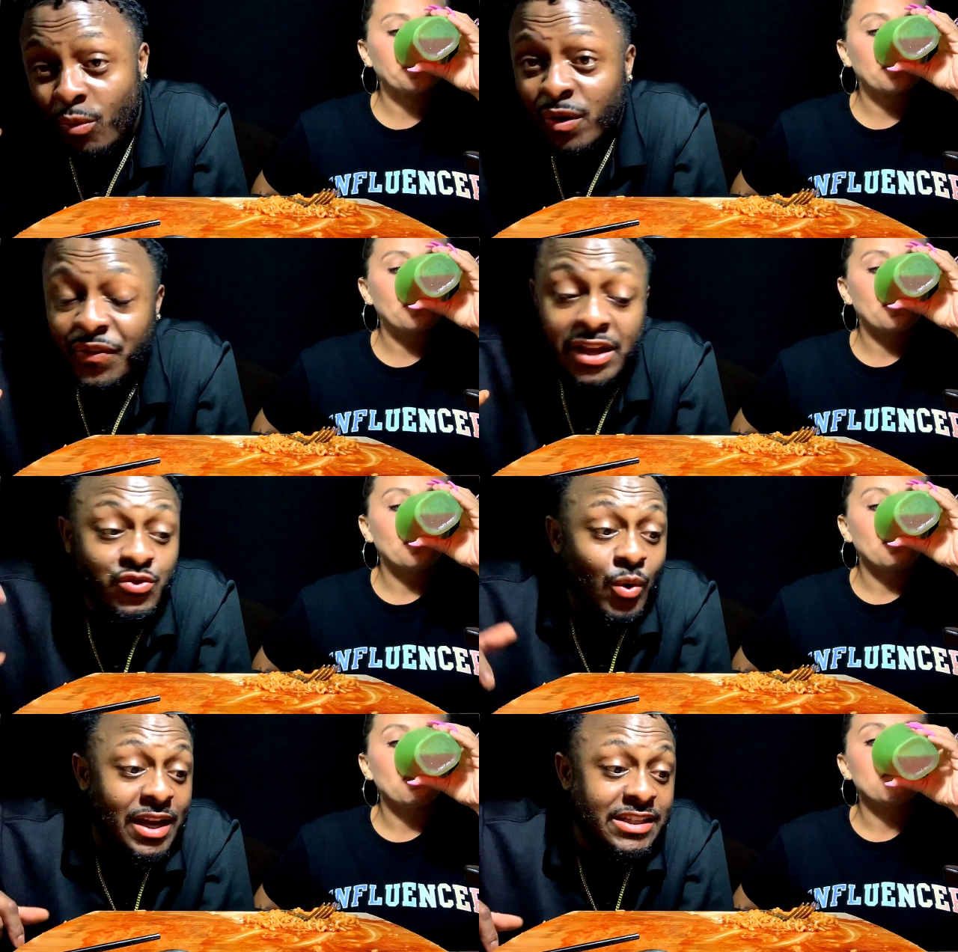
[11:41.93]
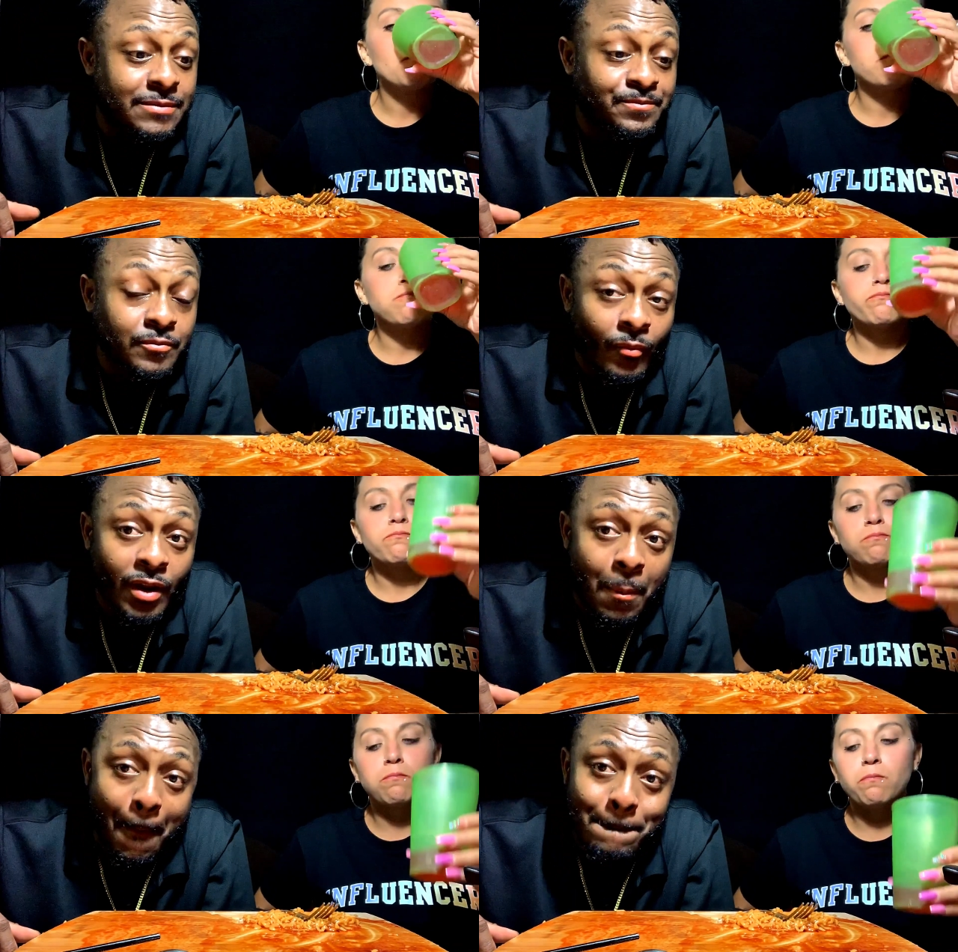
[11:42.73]
Speaker 1: want to think twice.
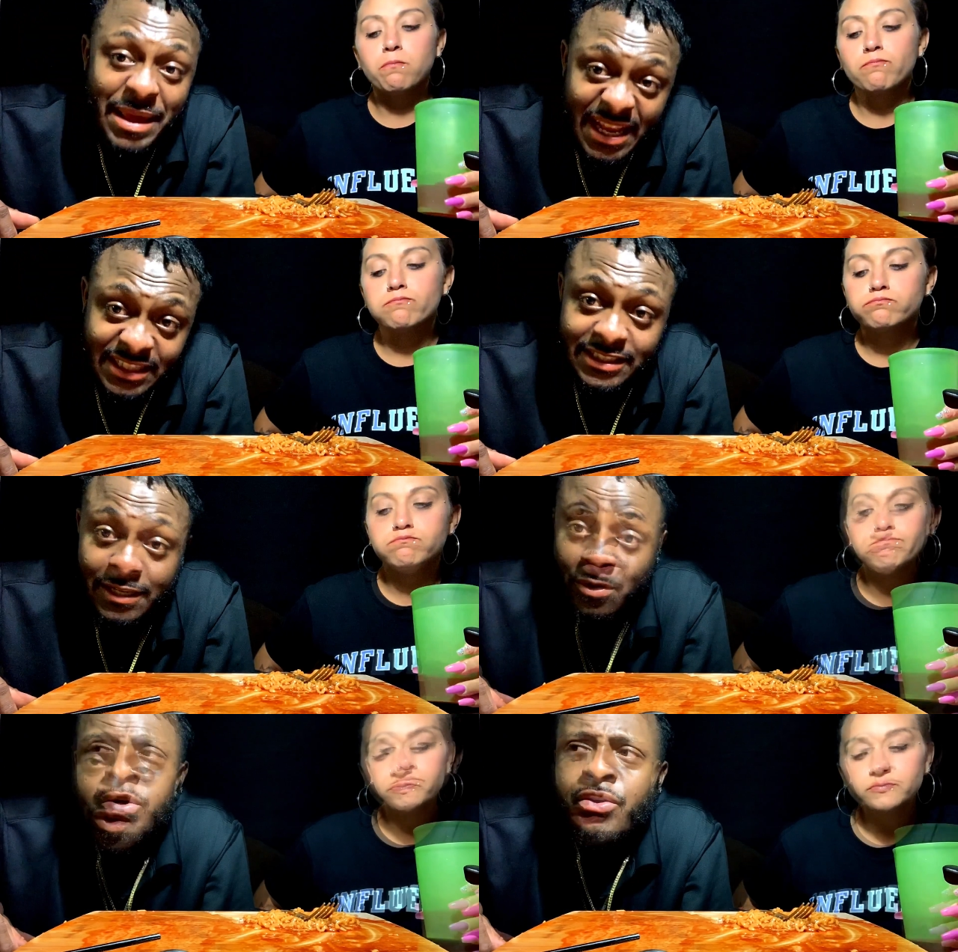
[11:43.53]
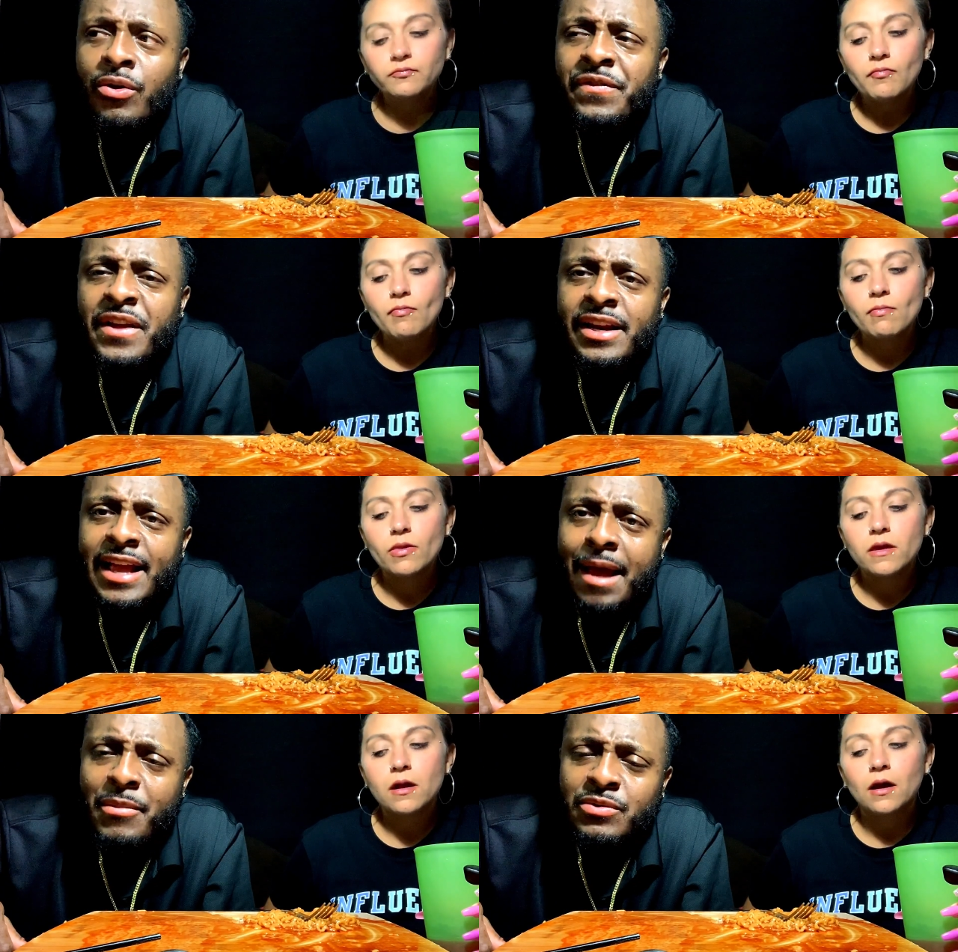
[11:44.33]
I'm a beast. The only thing that
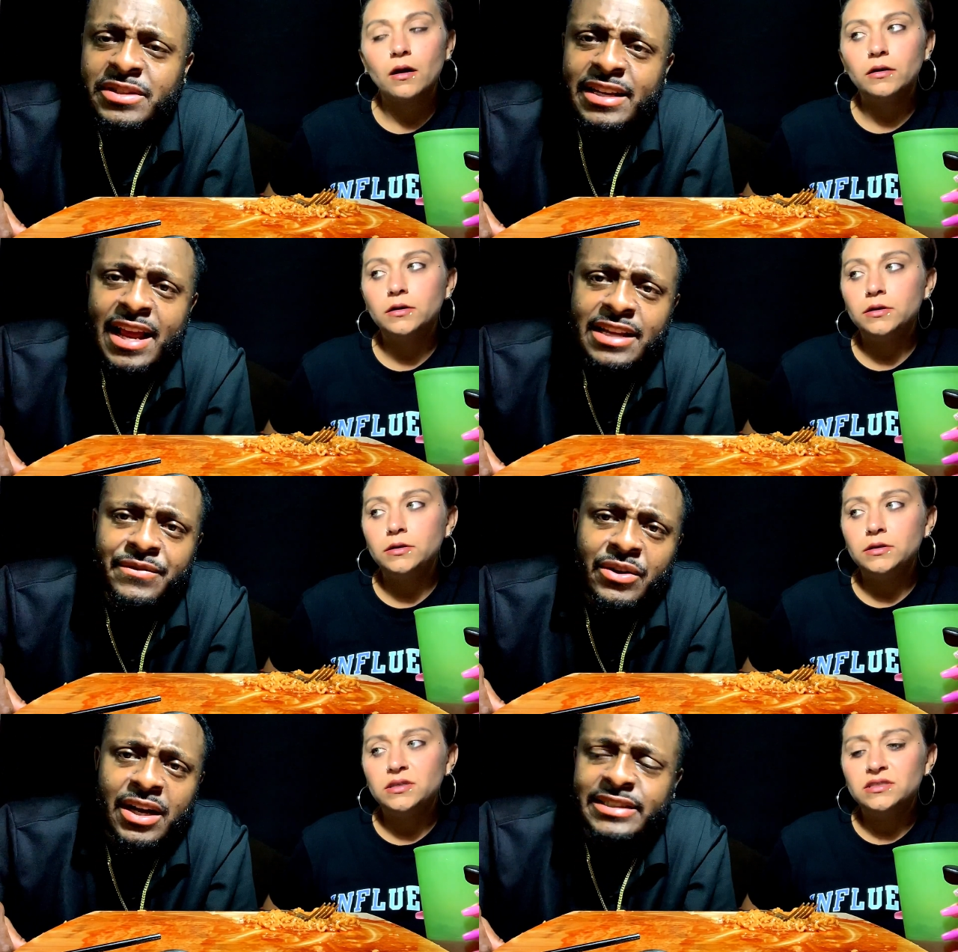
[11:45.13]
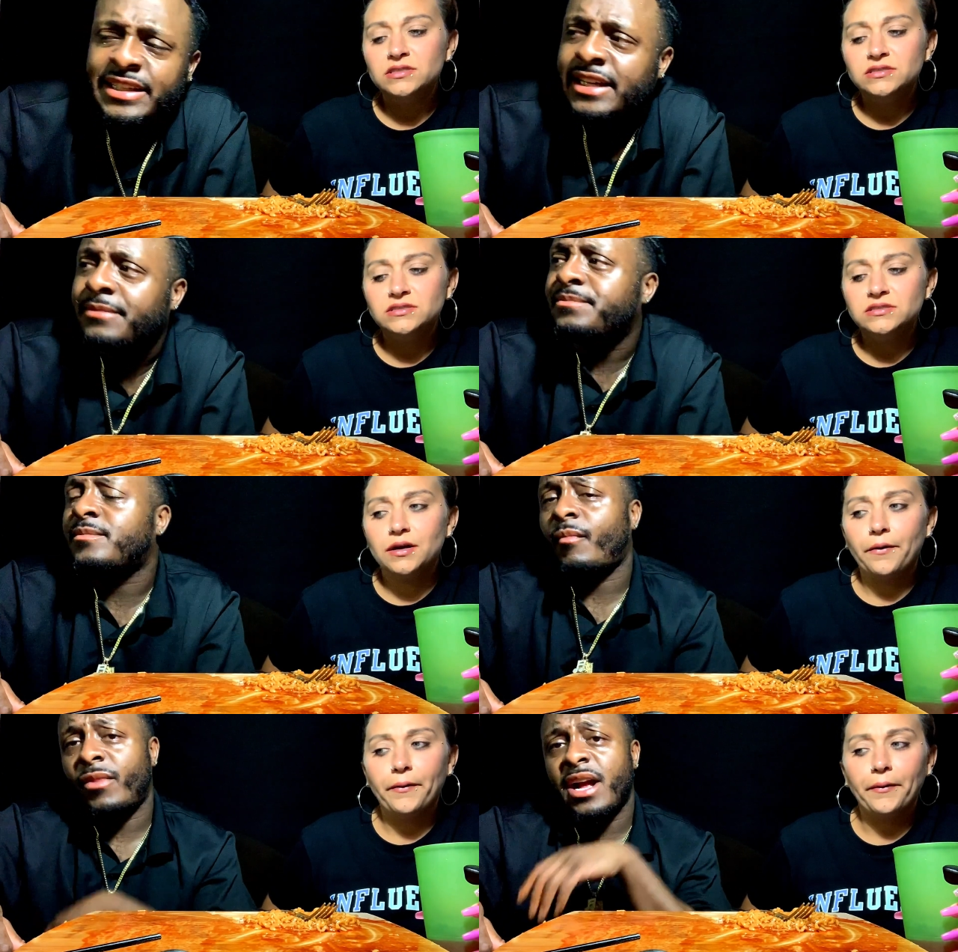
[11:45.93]
got me was that Nashville hot chicken.
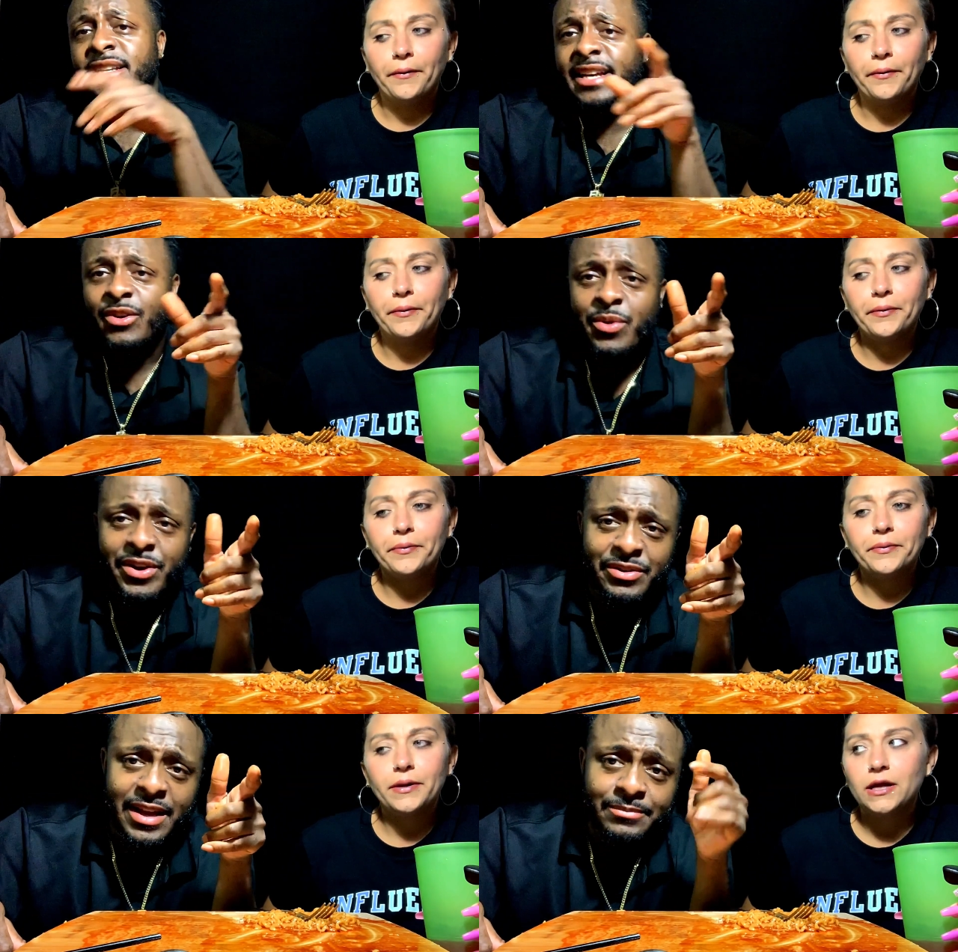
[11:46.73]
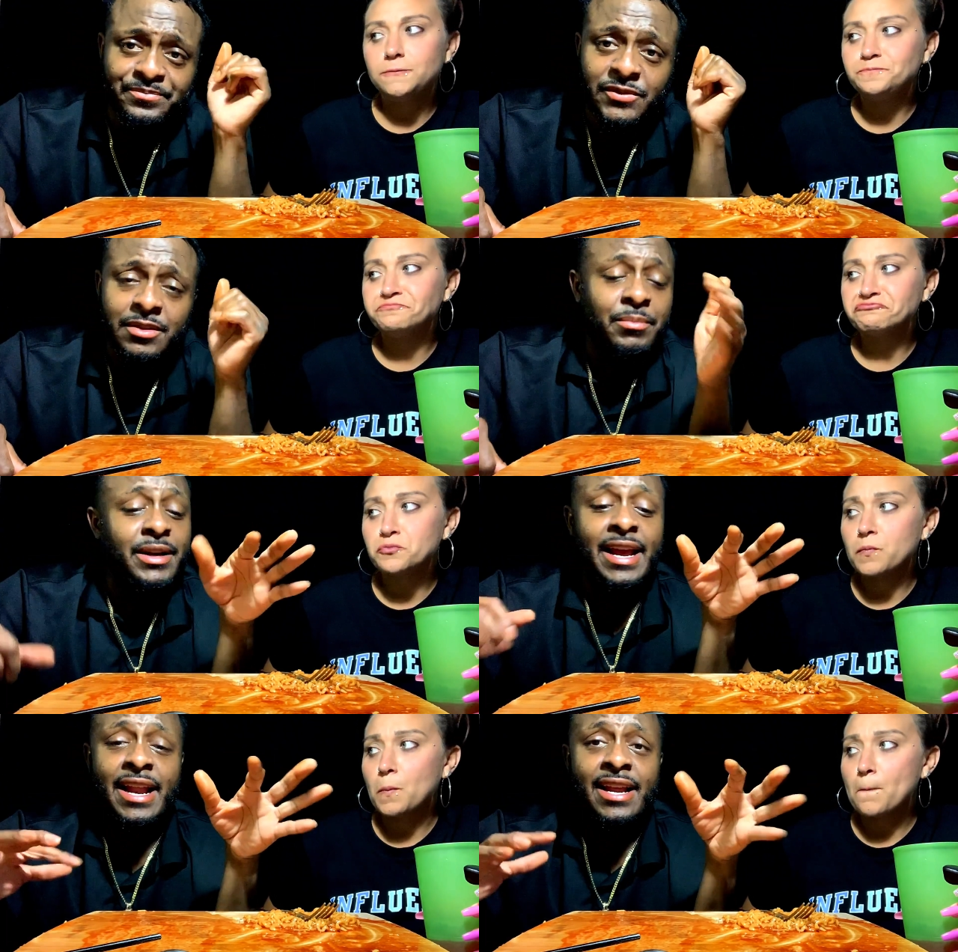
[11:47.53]
I did quit on that. But
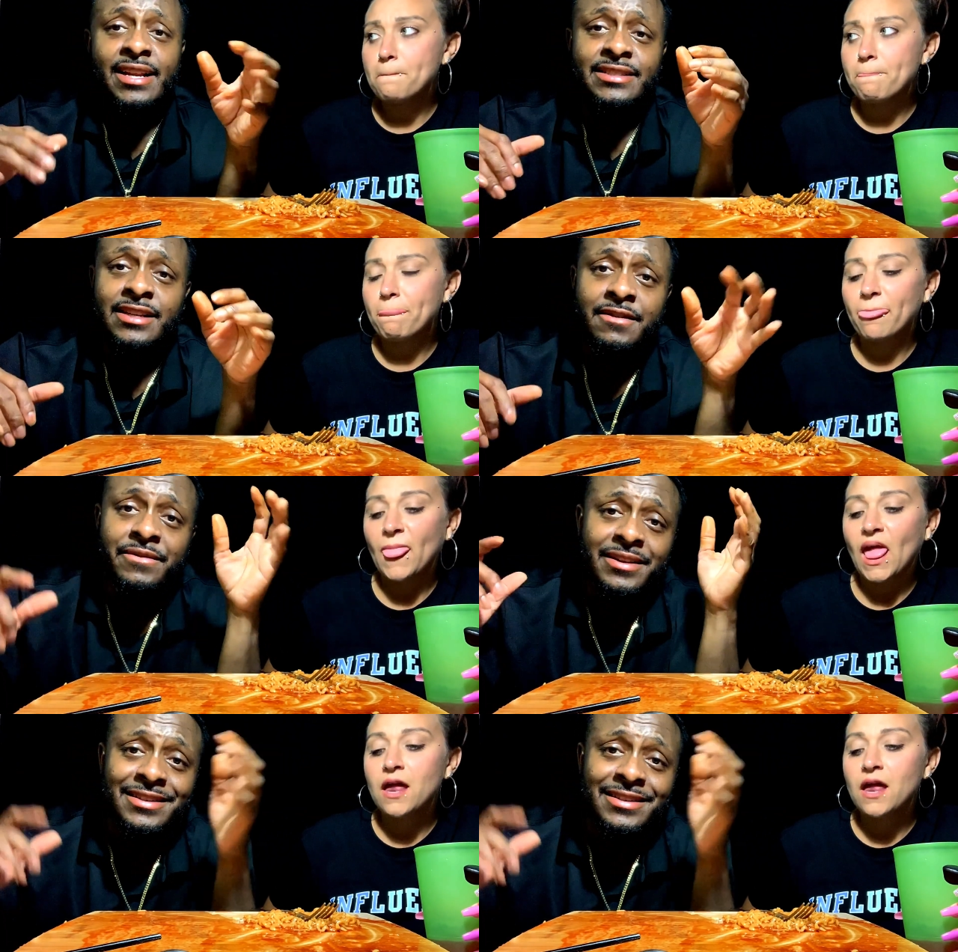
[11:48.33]
any of this stuff,